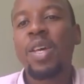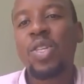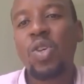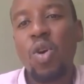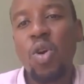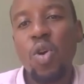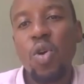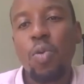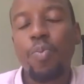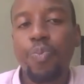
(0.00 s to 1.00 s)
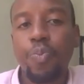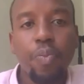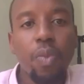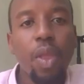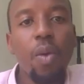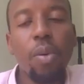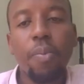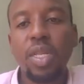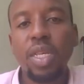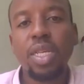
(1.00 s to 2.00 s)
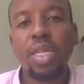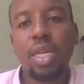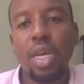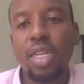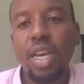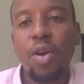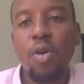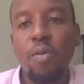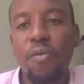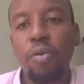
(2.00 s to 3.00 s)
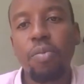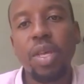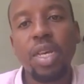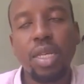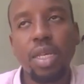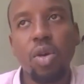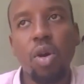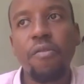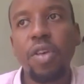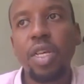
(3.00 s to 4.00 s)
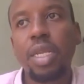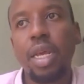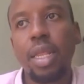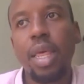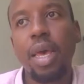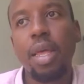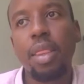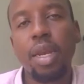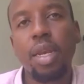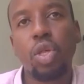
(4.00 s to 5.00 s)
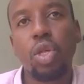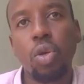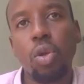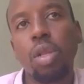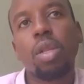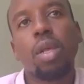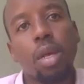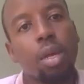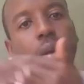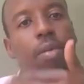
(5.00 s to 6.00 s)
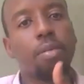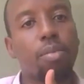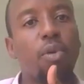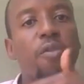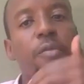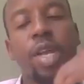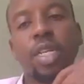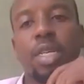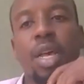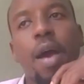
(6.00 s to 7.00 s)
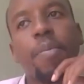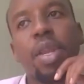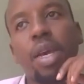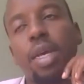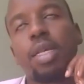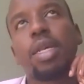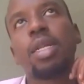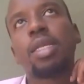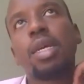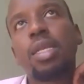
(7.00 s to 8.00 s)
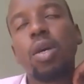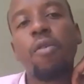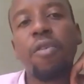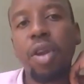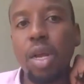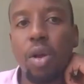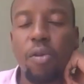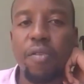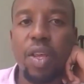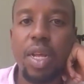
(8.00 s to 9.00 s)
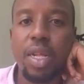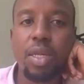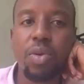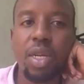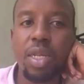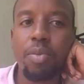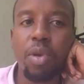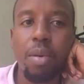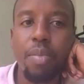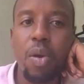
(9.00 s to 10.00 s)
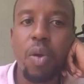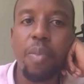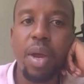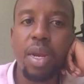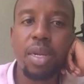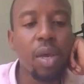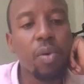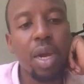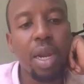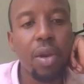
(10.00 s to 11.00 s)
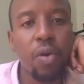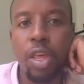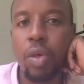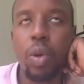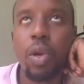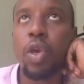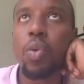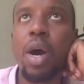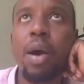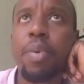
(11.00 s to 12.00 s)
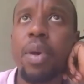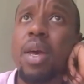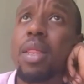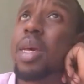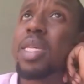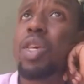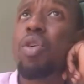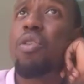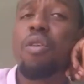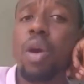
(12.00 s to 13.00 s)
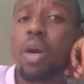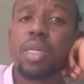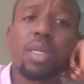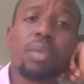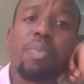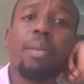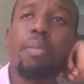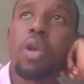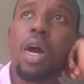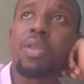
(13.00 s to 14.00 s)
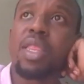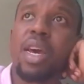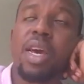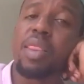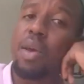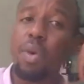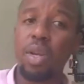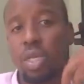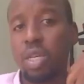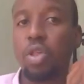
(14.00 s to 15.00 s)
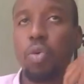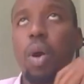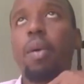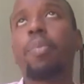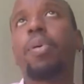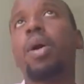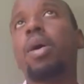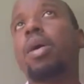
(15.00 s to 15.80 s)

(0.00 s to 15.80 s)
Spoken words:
So what businesses can take home from this is obviously the digital movement is happening. It's offering convenience. You tell somebody about a brand, they quickly look you up. They see your billboard out there, they want to search you up.